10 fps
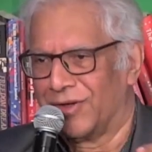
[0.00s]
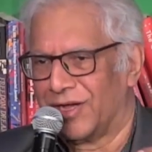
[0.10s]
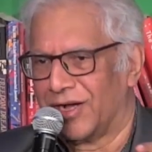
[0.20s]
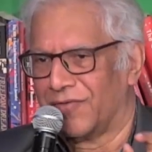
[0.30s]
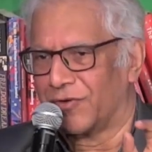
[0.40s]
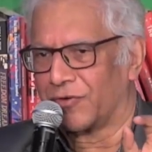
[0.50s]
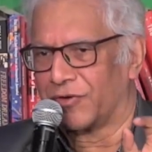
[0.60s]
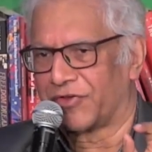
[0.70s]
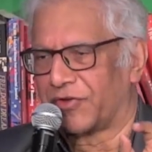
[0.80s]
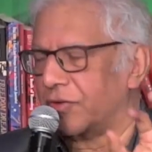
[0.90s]
of a
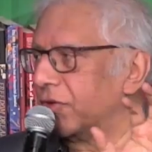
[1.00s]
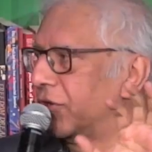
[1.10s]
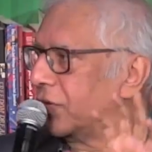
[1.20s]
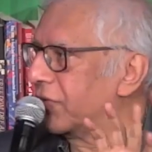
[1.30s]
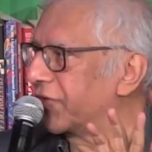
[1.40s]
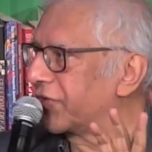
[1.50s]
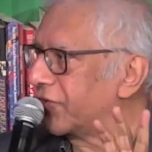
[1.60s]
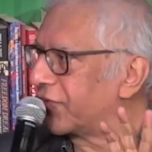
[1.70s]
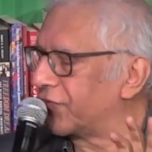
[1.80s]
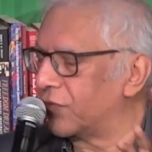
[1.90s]
crystal. New
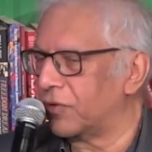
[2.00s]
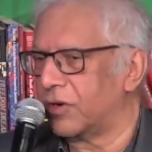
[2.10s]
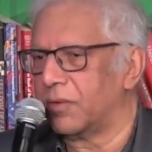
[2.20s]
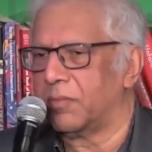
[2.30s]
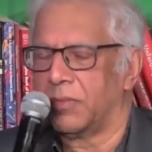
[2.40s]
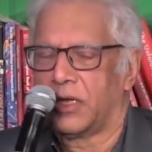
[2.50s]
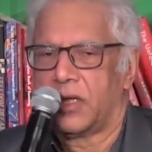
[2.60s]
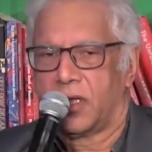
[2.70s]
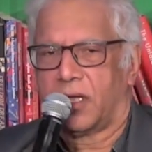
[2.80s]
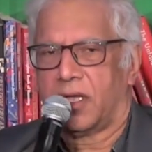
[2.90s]
crystals form,
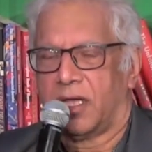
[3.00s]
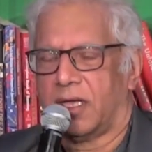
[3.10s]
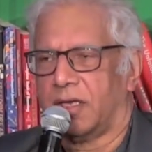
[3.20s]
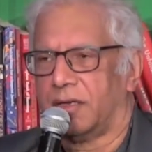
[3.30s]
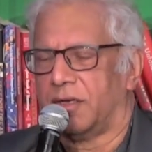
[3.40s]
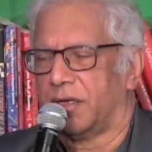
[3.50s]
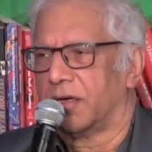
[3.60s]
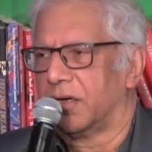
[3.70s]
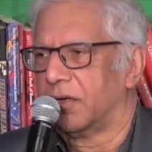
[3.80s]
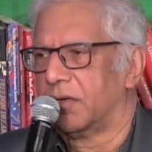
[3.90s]
and
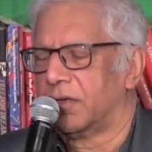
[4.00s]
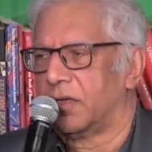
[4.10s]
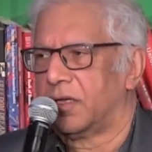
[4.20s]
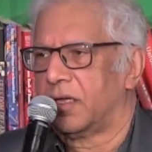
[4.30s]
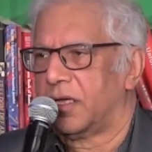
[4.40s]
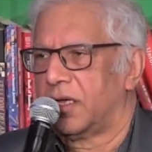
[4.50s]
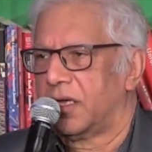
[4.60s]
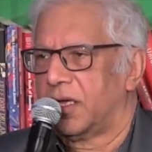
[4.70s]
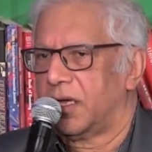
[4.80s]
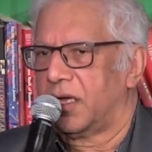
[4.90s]

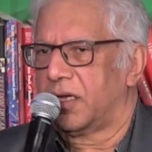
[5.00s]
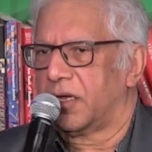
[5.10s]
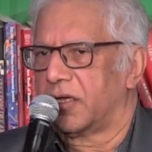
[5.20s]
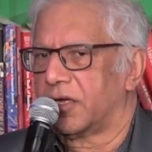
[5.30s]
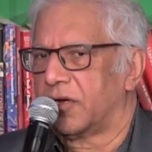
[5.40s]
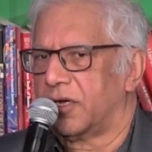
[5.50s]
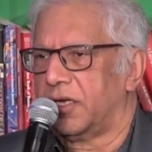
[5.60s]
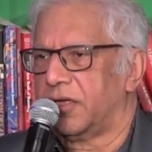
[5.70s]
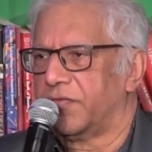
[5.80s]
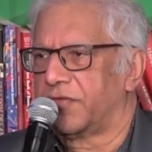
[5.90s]
I
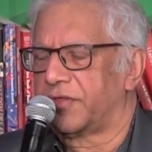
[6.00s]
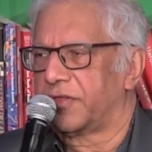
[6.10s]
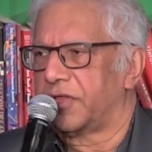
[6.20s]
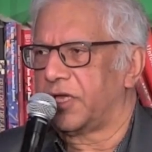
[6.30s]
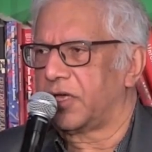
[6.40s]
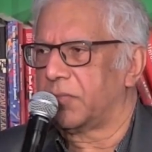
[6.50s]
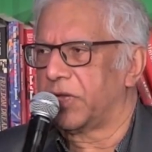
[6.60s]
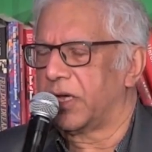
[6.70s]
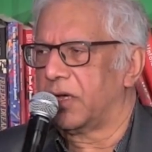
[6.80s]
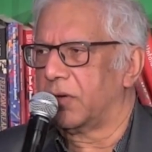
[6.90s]
kind of think
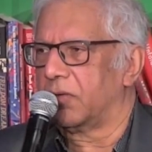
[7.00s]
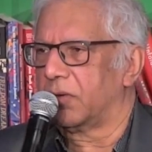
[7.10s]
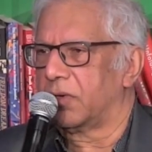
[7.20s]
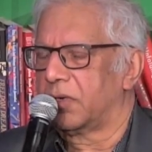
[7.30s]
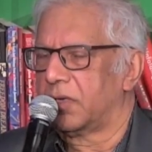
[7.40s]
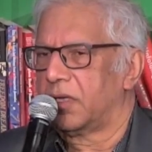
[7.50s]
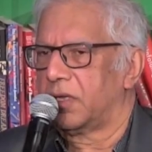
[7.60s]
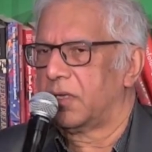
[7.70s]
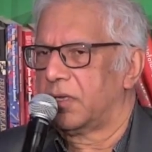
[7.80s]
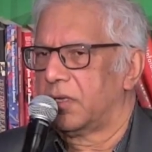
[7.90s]
about
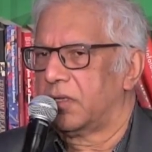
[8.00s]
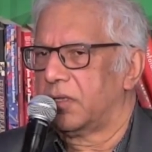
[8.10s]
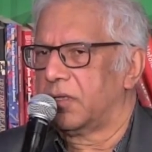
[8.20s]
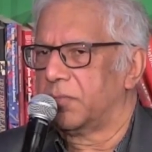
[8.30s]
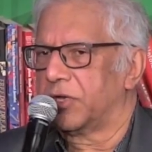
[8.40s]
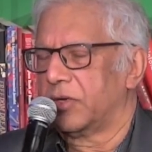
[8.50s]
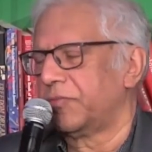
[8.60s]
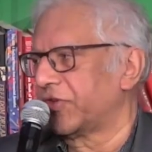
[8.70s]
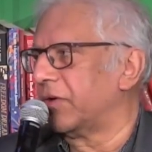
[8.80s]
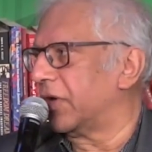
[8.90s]
the
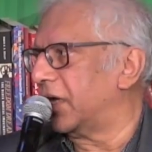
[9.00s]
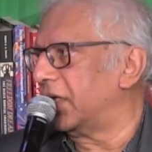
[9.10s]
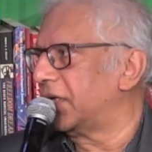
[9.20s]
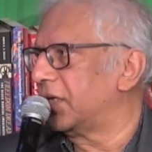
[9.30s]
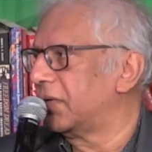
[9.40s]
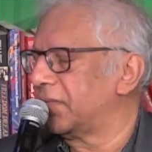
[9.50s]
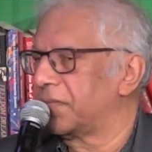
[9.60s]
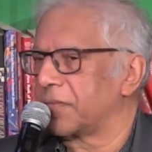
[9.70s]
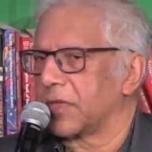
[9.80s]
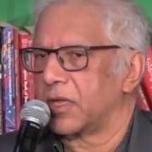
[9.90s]
poems I write
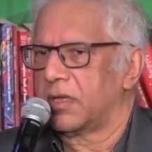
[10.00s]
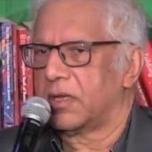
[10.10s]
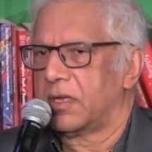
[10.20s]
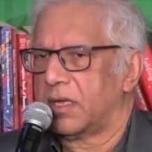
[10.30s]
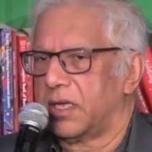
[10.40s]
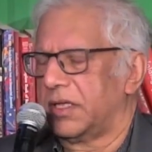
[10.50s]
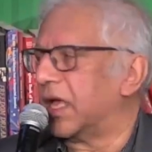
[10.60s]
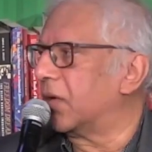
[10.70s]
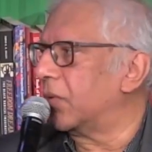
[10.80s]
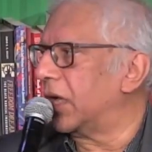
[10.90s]
in
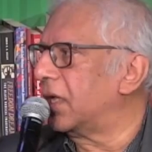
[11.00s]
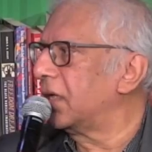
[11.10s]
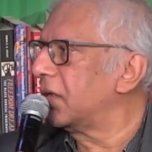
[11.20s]
that way.